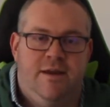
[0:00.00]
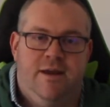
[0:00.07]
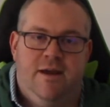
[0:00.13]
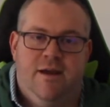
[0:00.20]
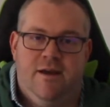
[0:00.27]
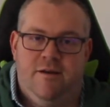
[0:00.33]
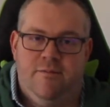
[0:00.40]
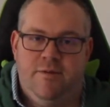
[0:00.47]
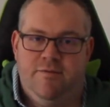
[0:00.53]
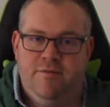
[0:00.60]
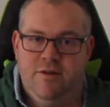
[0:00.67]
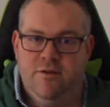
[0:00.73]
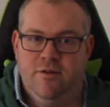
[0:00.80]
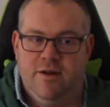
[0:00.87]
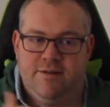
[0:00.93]
If
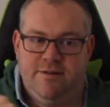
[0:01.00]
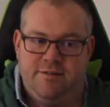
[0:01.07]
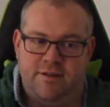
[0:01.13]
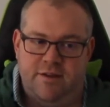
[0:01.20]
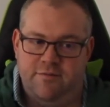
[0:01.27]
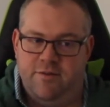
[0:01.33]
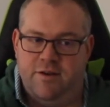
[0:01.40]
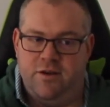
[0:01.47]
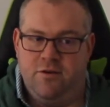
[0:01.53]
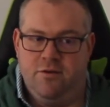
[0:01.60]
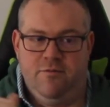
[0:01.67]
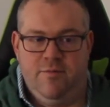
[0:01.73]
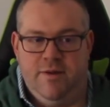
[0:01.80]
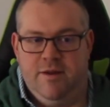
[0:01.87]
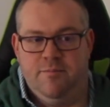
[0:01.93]
you'd like to see a video
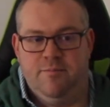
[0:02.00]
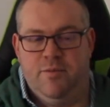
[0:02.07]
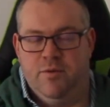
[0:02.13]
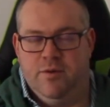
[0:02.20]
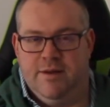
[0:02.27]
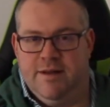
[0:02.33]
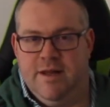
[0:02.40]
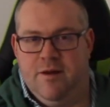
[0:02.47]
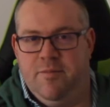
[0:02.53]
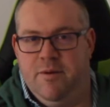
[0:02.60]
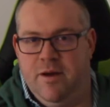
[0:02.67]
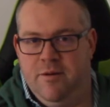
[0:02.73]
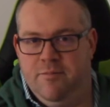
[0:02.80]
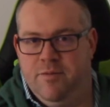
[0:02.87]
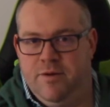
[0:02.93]
of me pulling that
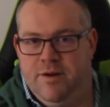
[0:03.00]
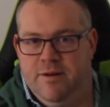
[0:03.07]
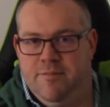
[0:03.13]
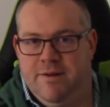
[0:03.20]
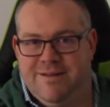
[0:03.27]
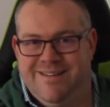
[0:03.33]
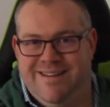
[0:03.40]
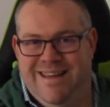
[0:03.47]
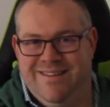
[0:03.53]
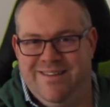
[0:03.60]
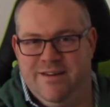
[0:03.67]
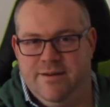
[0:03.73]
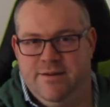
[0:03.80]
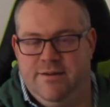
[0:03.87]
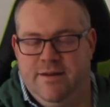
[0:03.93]
apart and putting it back
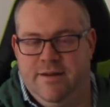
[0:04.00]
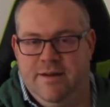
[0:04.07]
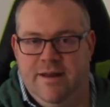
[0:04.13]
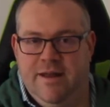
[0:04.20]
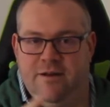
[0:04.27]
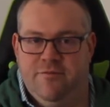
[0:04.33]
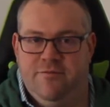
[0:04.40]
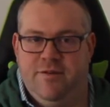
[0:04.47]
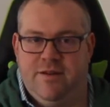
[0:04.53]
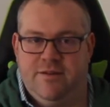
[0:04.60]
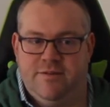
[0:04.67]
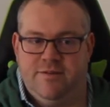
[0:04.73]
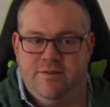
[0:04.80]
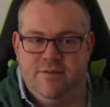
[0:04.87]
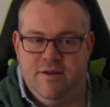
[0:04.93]
together and how to
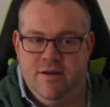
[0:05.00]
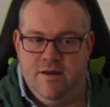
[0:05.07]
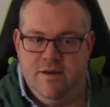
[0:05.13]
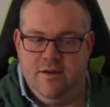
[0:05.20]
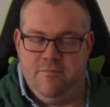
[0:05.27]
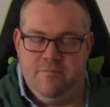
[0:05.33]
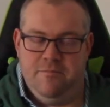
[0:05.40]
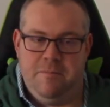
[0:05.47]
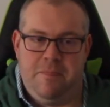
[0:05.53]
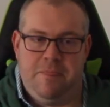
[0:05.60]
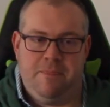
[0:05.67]
fix when